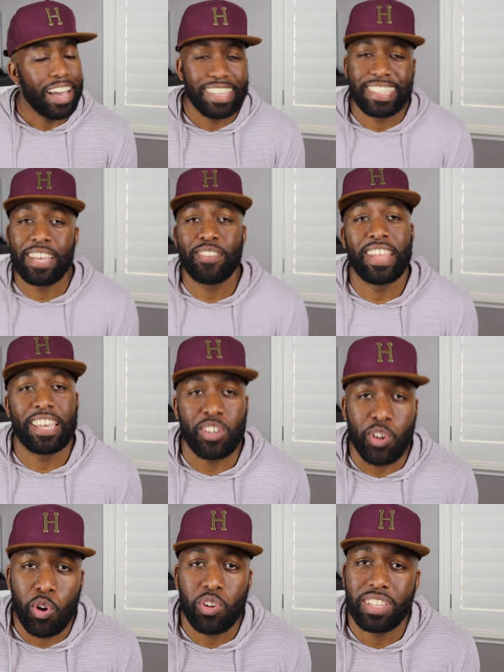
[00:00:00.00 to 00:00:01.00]
I sound
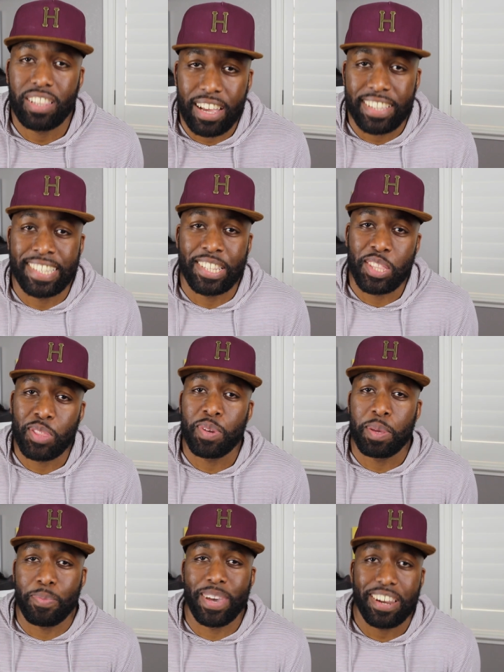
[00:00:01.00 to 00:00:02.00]
like Goldilocks and the
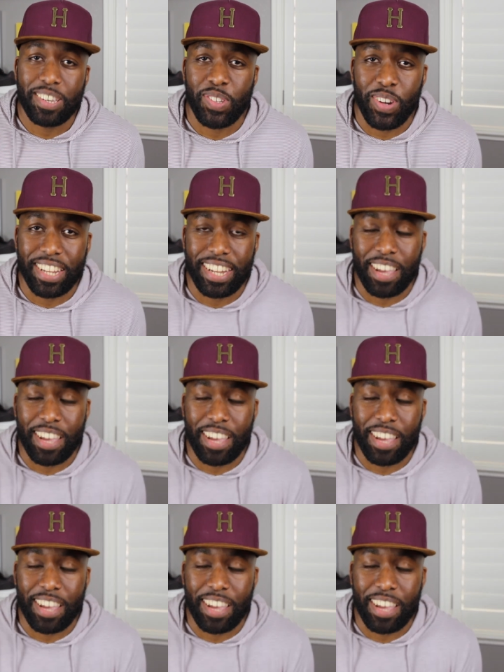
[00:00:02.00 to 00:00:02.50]
Three Bears right